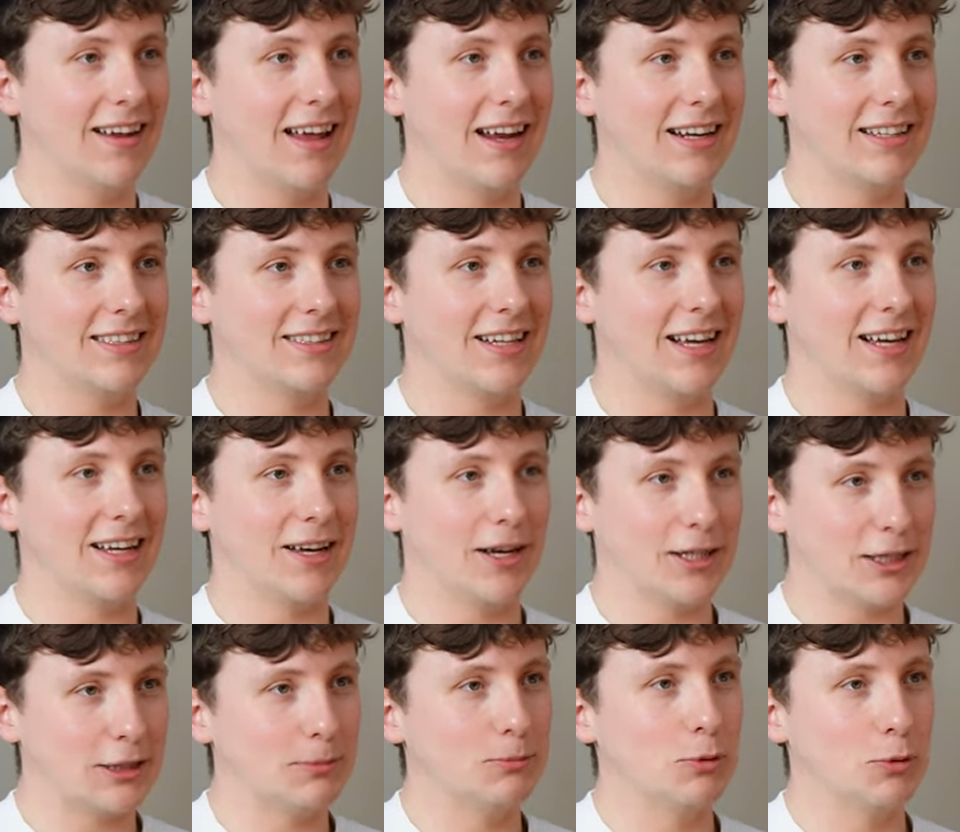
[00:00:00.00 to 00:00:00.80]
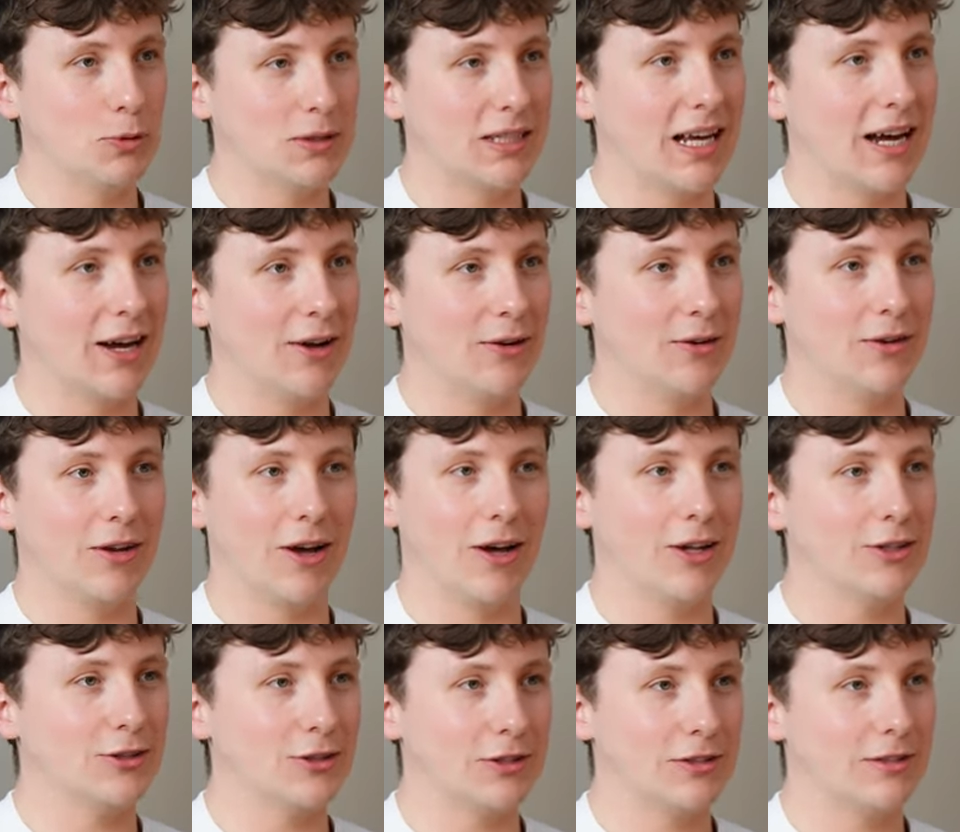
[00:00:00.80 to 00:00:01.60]
Oh it's a small town,
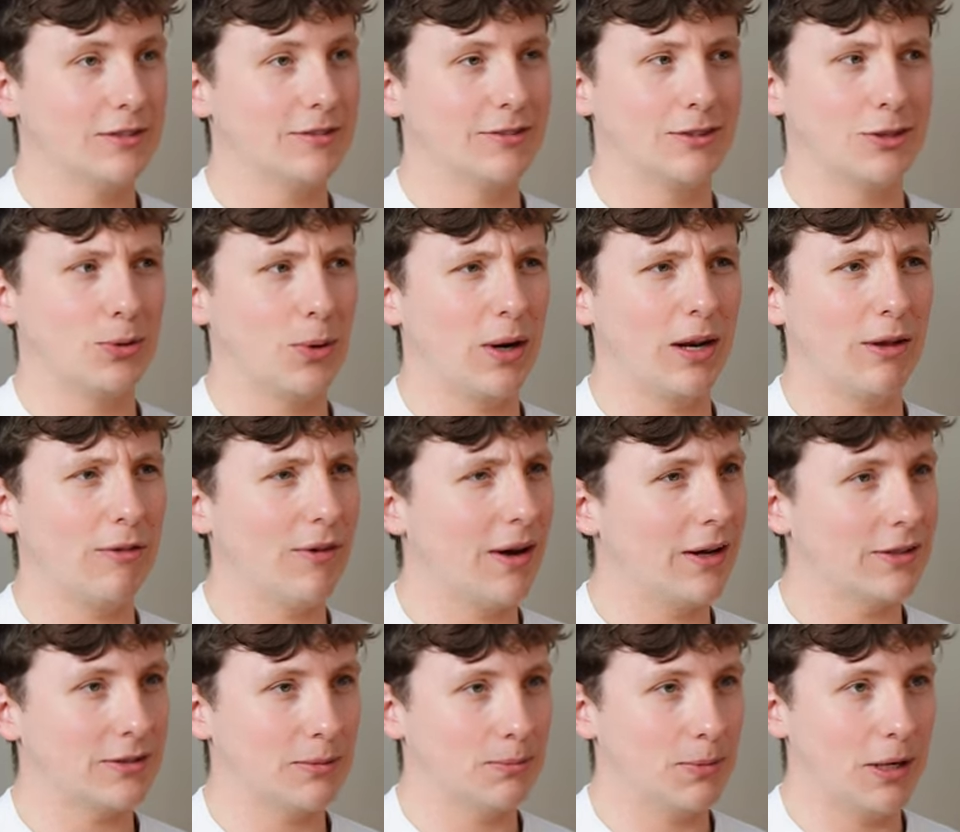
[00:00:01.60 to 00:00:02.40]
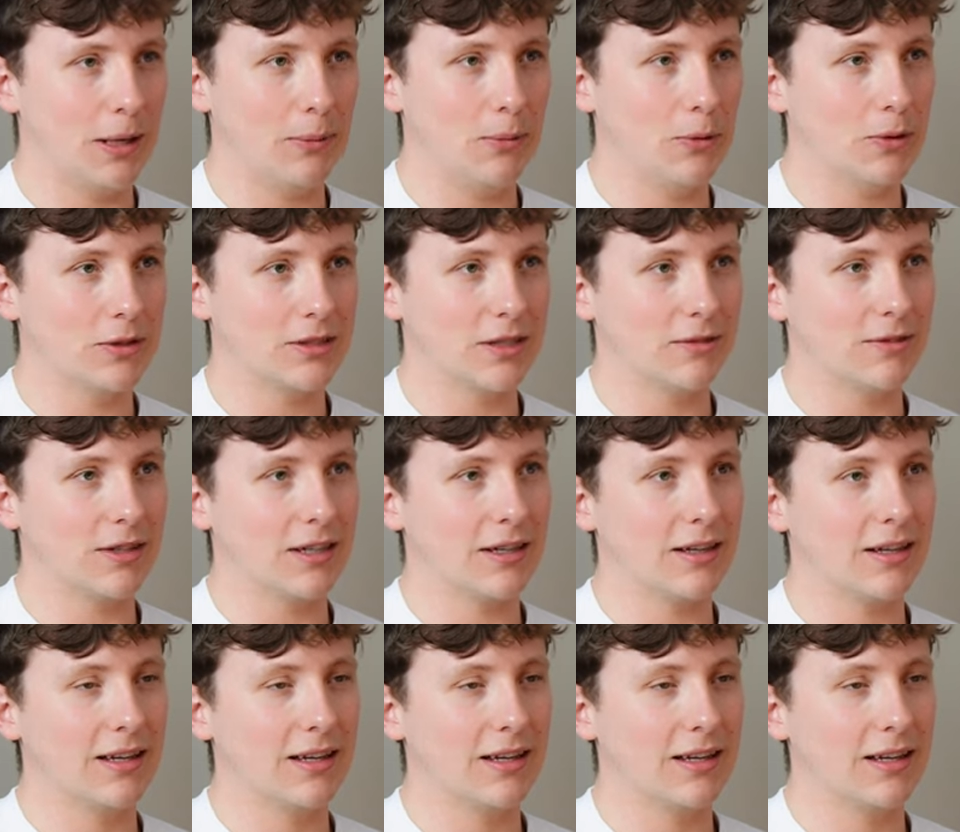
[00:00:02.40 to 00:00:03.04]
120,000 people or something.